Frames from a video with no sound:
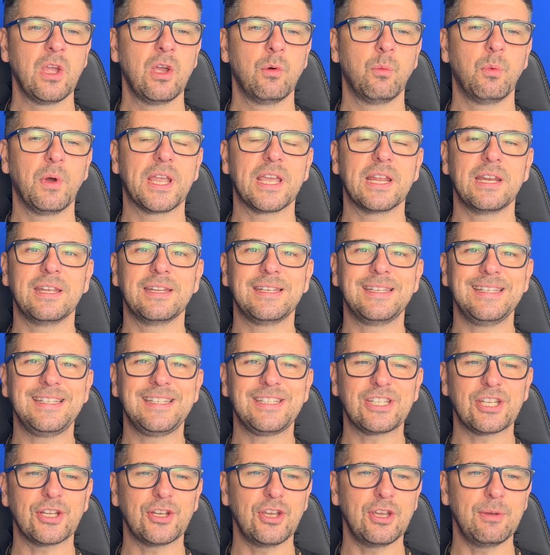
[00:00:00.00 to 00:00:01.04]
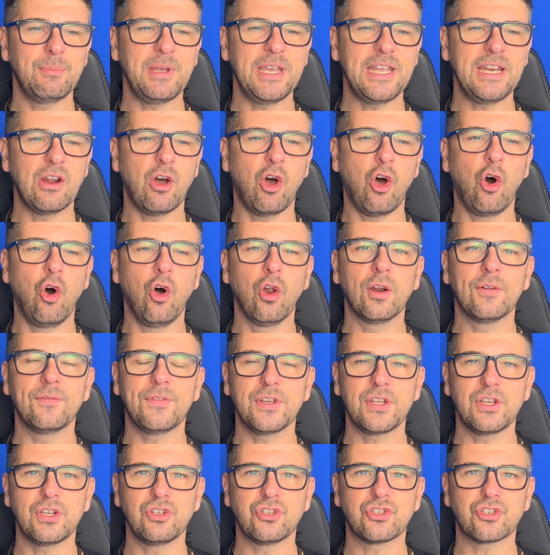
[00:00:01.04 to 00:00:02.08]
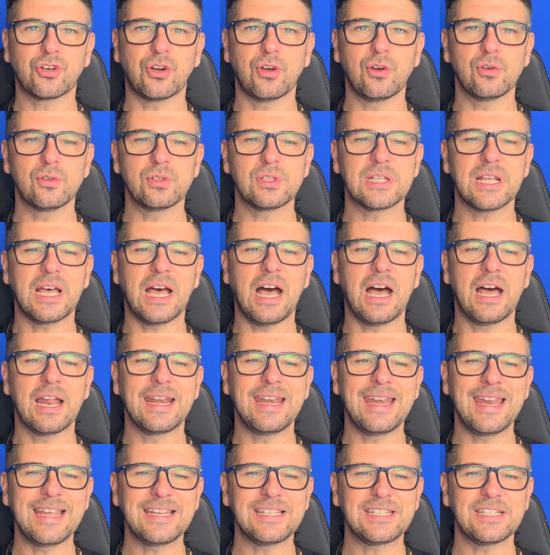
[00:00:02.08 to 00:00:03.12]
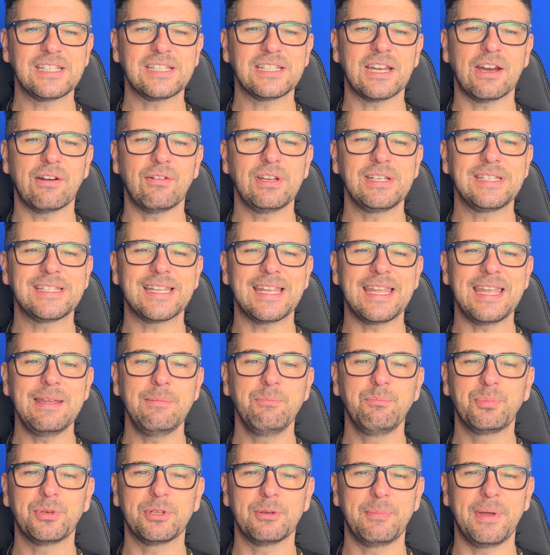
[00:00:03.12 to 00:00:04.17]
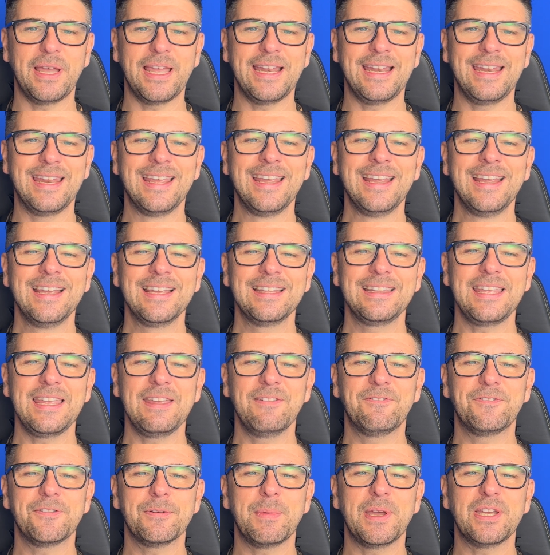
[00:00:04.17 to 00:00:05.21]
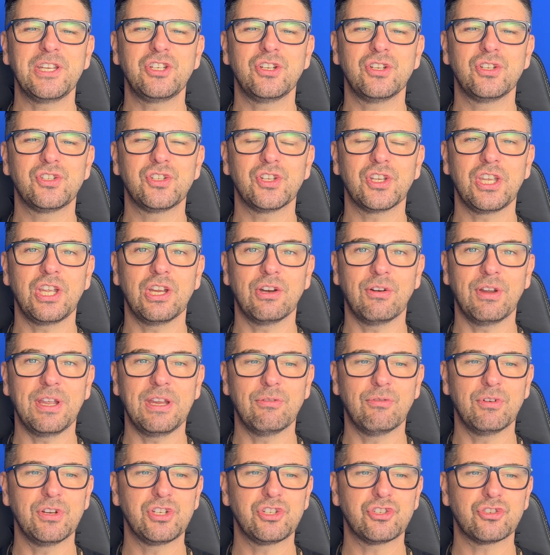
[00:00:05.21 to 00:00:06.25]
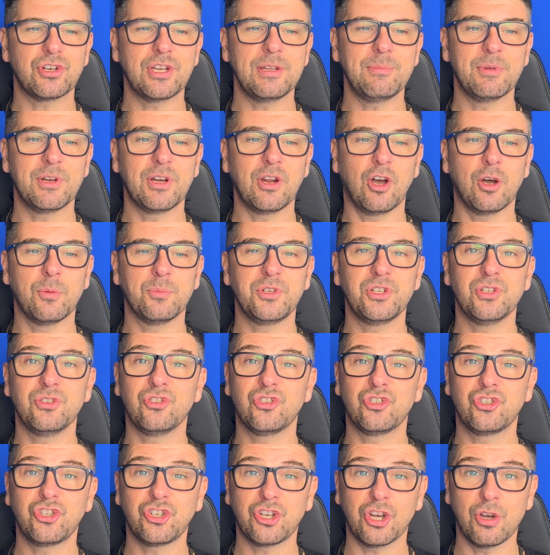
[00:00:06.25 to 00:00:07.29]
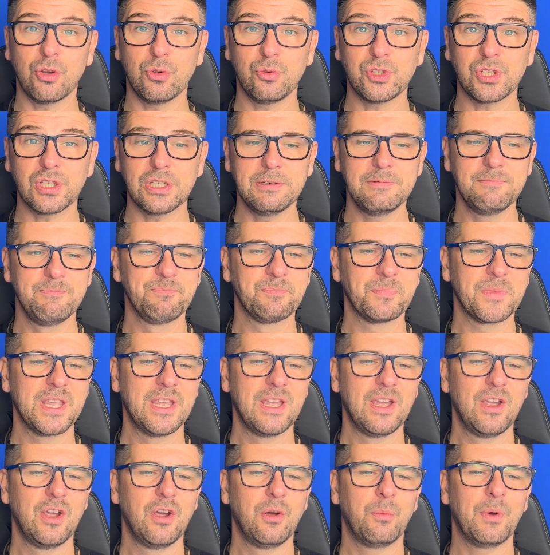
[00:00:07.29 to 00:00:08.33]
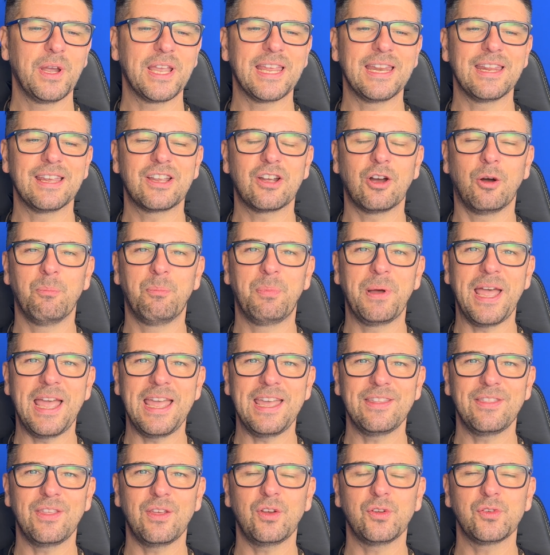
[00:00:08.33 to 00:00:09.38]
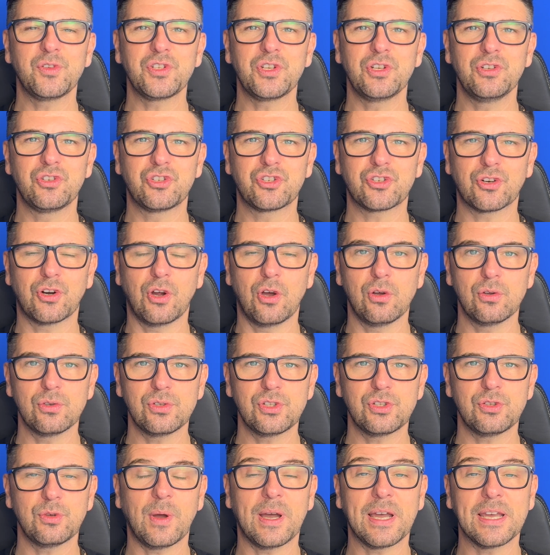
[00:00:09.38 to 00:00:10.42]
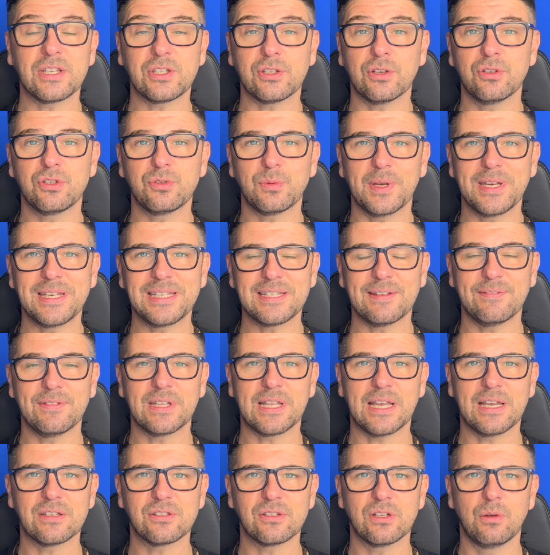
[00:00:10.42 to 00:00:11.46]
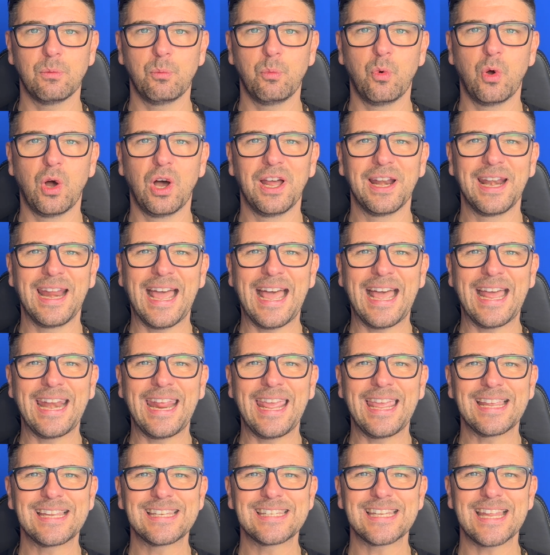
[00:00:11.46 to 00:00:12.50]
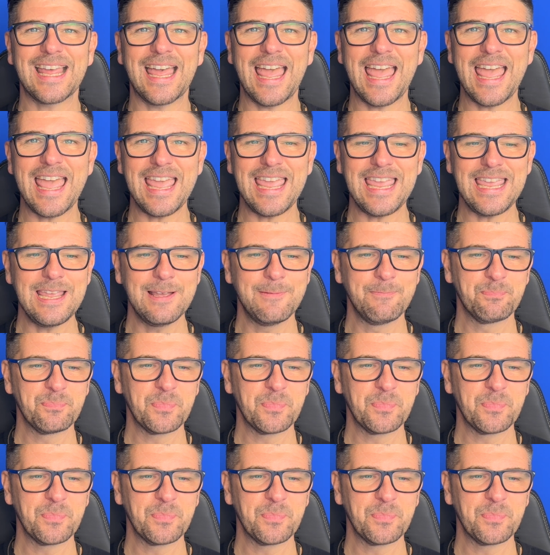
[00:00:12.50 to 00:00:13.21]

We're going to determine all of the controls that are necessary to implement the information security risk treatment options chosen. We're going to compare those controls to ISO 27001 Annex A